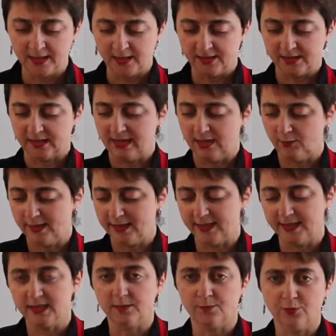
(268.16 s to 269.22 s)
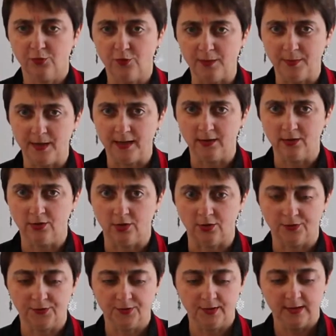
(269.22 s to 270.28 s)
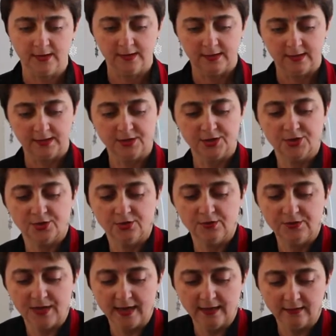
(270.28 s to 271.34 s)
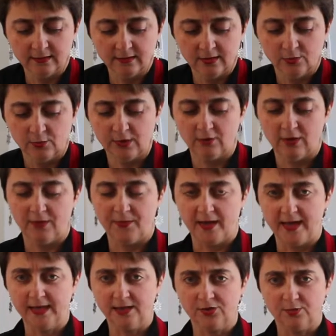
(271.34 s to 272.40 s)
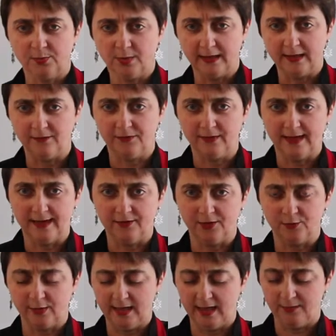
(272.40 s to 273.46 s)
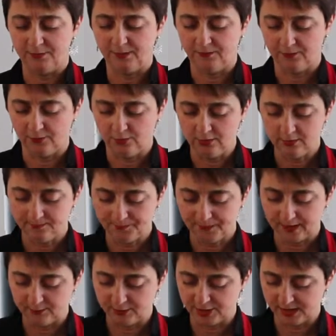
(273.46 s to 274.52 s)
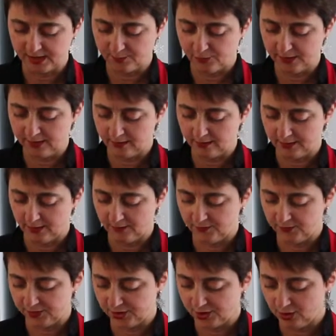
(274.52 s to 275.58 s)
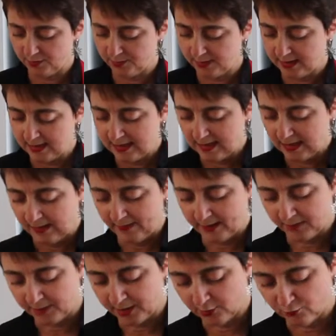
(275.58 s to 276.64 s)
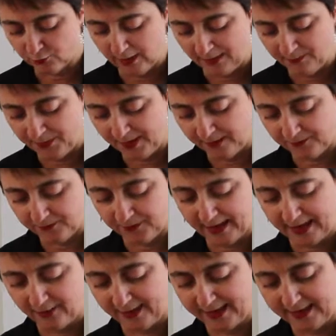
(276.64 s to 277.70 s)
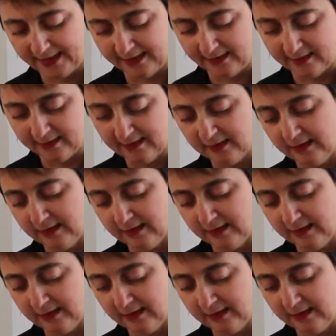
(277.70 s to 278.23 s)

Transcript: So now we need to prep our cloth. And to do that, we grab that extra plain flour that we had before, and we just sprinkle it over the top, and then I'm going to rub that flour in.